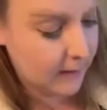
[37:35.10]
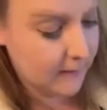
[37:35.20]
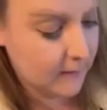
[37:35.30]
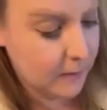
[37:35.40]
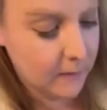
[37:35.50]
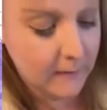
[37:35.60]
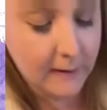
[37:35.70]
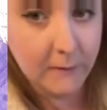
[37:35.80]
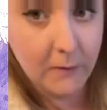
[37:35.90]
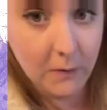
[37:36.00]
and then it's supposed
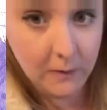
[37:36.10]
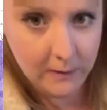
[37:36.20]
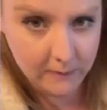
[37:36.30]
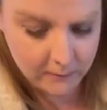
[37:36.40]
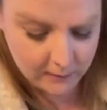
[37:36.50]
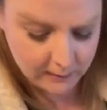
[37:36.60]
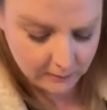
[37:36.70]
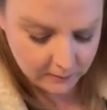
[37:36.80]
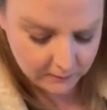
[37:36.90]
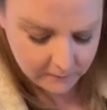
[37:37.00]
to have two of these
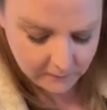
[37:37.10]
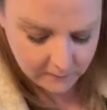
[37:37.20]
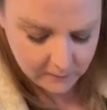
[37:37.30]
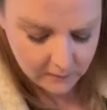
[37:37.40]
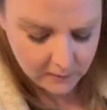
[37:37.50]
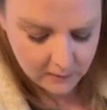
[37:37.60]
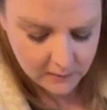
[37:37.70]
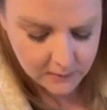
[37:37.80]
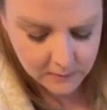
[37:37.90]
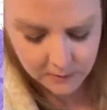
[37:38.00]
triangles.
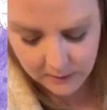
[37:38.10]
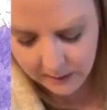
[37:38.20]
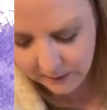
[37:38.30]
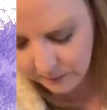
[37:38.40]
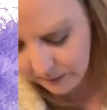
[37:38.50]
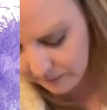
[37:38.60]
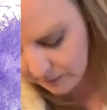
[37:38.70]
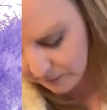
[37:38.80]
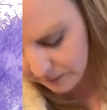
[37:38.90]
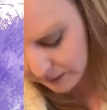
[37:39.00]
I'm sure the other one
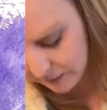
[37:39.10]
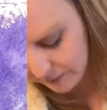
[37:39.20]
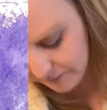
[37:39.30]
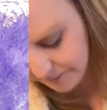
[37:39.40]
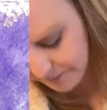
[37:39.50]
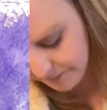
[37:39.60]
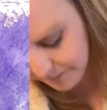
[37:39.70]
is over there